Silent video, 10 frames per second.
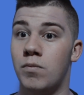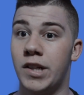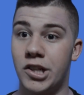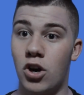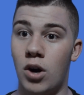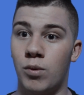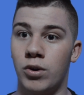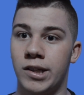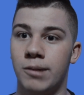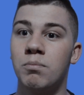Star
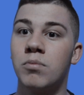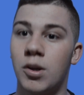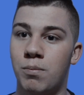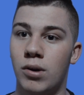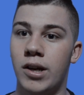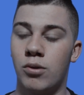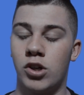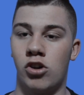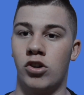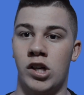Wars, the
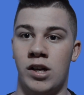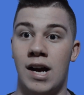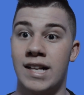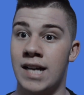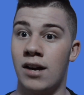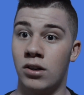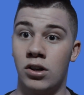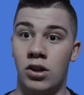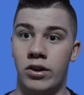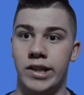prequel trilogy, Attack of the
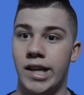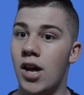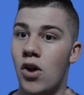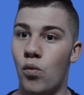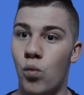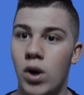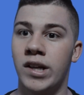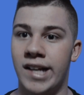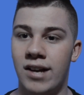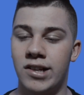Clones,
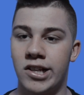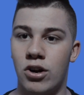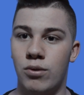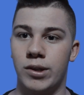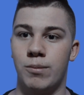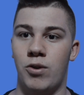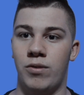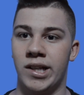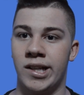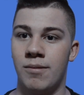worst out of the Star Wars
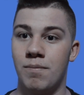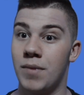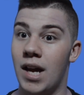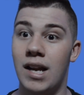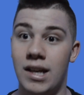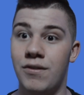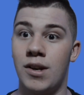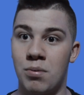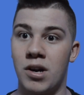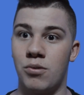movies, and even
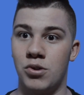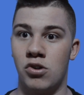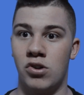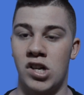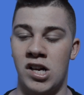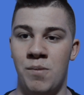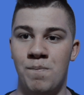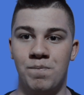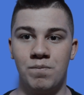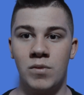the prequel trilogy.
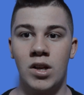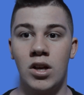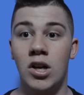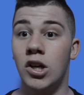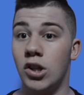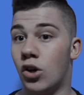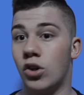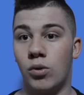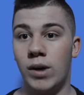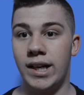
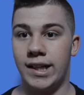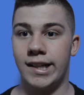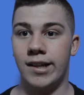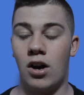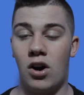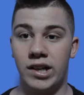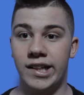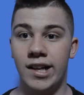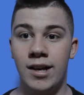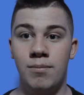Lord of the Rings,
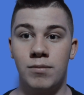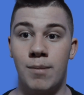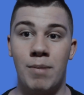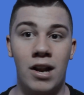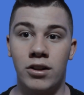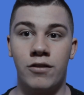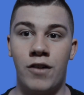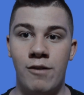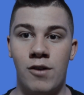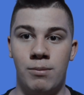honestly, the Battle of the
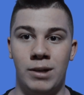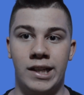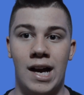Five Armies.